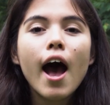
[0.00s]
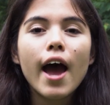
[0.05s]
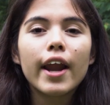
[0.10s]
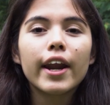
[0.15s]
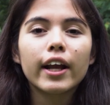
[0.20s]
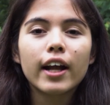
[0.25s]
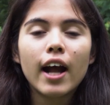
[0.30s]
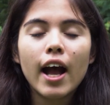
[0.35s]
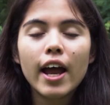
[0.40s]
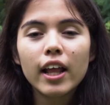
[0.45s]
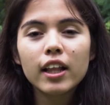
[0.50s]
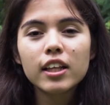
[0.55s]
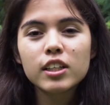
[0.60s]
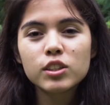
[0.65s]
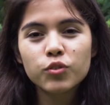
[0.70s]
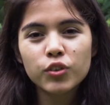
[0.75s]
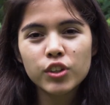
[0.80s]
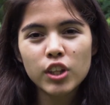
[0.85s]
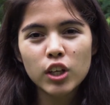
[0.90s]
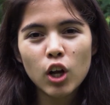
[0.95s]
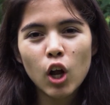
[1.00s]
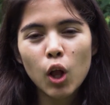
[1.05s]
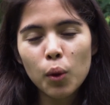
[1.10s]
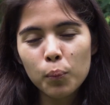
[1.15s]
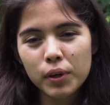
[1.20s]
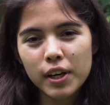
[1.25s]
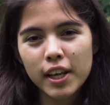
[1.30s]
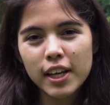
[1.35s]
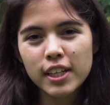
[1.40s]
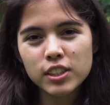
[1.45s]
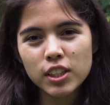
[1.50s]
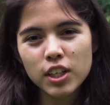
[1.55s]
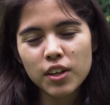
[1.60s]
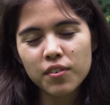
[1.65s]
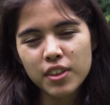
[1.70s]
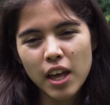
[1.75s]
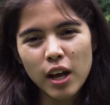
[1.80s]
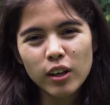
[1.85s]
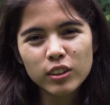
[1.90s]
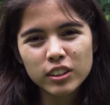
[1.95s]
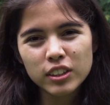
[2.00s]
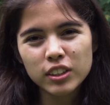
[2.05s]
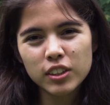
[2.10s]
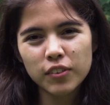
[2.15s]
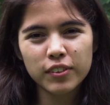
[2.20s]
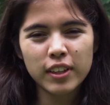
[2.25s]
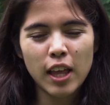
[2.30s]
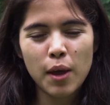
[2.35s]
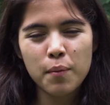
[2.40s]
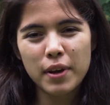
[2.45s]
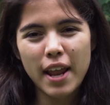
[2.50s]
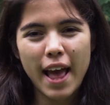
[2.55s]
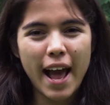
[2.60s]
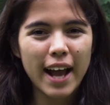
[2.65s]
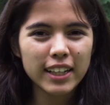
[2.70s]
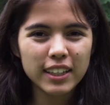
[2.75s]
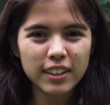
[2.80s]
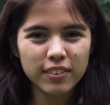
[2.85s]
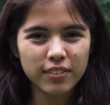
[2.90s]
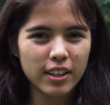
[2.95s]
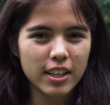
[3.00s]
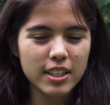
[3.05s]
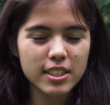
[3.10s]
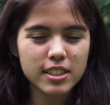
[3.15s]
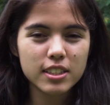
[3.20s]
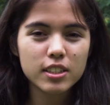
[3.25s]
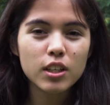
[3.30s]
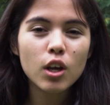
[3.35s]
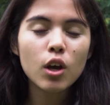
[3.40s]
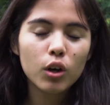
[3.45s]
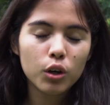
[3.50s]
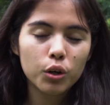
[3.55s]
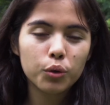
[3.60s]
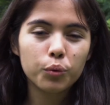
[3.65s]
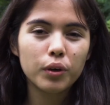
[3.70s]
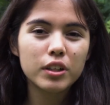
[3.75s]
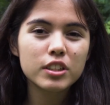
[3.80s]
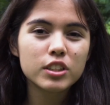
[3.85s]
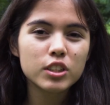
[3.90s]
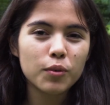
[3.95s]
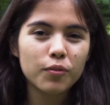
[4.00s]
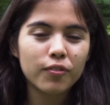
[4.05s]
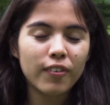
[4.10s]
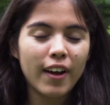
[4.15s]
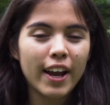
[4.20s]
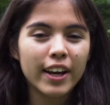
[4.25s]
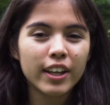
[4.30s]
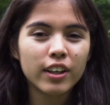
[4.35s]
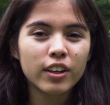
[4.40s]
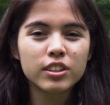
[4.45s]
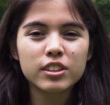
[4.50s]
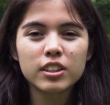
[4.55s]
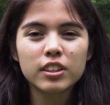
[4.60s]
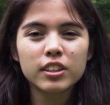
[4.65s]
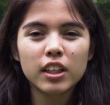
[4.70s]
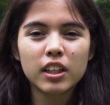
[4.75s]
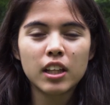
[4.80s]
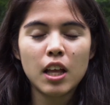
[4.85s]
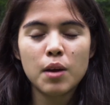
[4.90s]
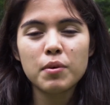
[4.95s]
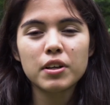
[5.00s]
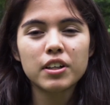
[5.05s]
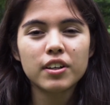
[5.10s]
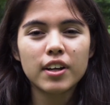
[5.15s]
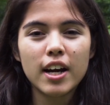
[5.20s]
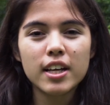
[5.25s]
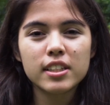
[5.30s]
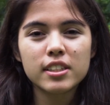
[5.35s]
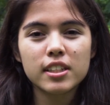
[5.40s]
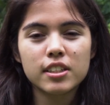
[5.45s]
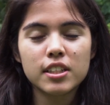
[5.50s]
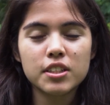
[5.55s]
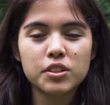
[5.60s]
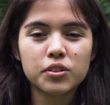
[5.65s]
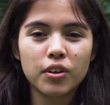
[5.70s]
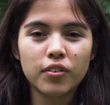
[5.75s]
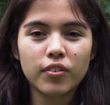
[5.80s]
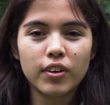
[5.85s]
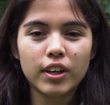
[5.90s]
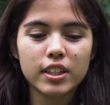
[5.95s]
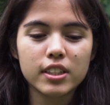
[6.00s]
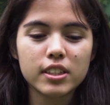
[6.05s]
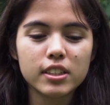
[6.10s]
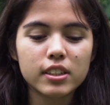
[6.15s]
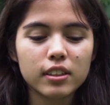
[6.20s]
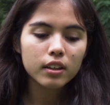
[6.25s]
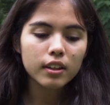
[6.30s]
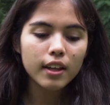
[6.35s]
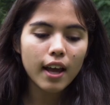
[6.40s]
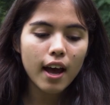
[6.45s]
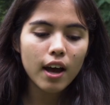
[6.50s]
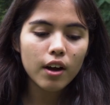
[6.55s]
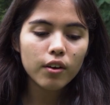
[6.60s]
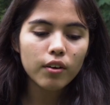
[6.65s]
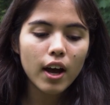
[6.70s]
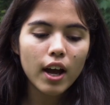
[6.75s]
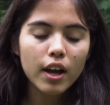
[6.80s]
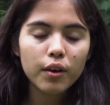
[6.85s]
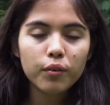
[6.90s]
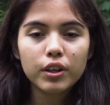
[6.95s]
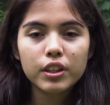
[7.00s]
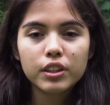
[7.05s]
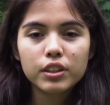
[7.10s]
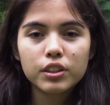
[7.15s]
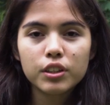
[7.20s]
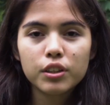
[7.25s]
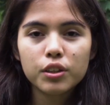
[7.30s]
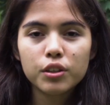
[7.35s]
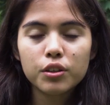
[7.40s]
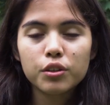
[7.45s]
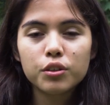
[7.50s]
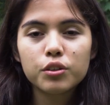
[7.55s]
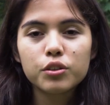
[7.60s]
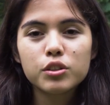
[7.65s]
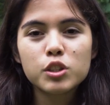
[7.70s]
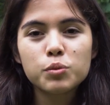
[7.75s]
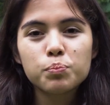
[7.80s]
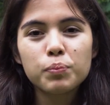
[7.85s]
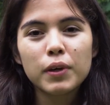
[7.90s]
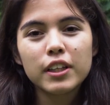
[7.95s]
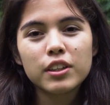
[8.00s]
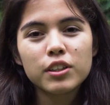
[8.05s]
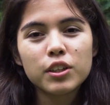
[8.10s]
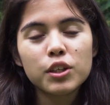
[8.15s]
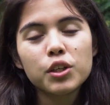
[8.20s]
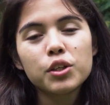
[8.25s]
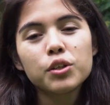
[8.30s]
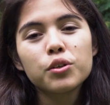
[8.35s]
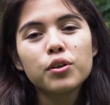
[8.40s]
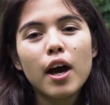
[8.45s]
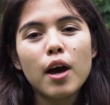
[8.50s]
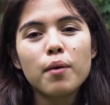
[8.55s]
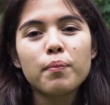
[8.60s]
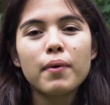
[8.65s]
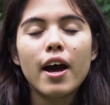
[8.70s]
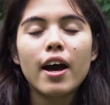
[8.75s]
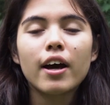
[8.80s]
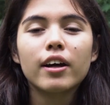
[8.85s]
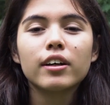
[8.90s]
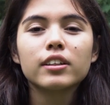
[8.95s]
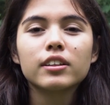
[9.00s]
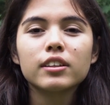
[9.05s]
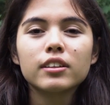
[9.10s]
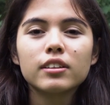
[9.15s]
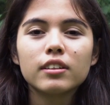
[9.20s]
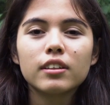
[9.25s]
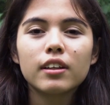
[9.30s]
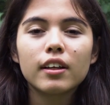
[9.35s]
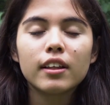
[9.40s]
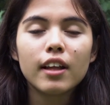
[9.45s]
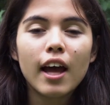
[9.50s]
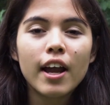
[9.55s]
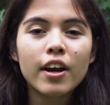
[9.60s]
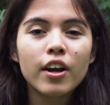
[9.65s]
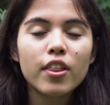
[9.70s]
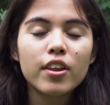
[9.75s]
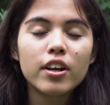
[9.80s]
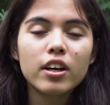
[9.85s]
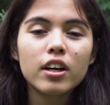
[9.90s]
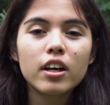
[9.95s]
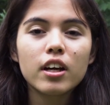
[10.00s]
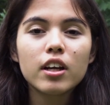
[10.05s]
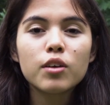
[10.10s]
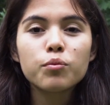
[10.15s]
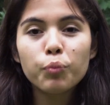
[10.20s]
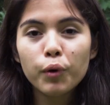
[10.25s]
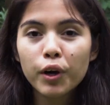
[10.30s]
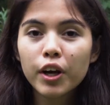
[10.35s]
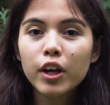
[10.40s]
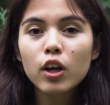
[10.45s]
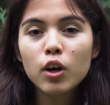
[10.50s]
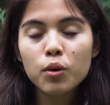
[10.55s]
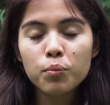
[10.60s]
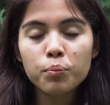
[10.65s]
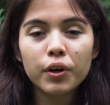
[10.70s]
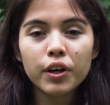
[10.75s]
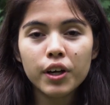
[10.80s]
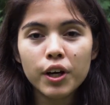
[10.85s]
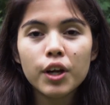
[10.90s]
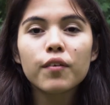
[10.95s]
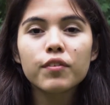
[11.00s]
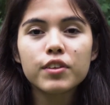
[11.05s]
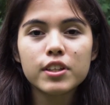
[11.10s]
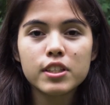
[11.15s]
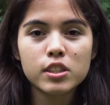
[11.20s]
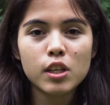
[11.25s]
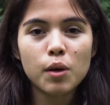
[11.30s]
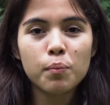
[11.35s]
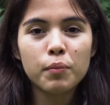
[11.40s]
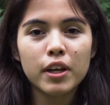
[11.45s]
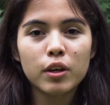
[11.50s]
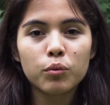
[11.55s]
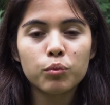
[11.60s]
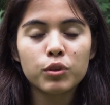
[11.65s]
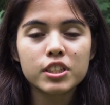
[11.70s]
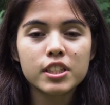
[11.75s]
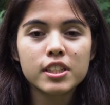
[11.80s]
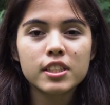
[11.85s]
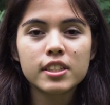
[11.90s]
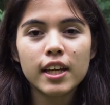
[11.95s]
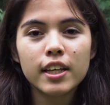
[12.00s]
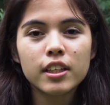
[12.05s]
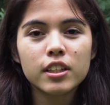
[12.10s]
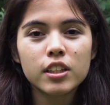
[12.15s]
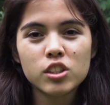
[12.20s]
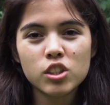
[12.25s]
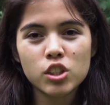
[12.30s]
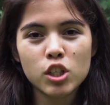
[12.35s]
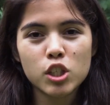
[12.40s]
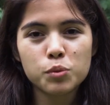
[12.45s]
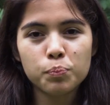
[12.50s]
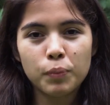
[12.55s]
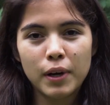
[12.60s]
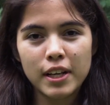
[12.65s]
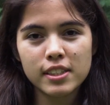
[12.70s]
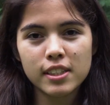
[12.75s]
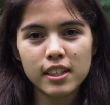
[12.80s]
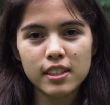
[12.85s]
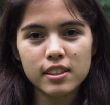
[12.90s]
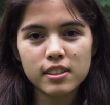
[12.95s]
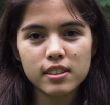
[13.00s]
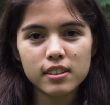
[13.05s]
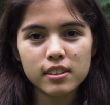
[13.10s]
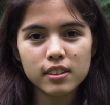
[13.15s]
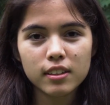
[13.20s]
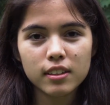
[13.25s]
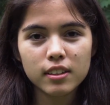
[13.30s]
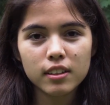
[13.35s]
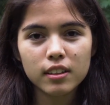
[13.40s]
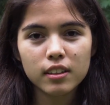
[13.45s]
and a catalyst for the culmination of thousands of climate activists who won't stop fighting until the climate crisis is reversed. Now I want to speak to you about another important component of the summit, which is the Indigenous Presence.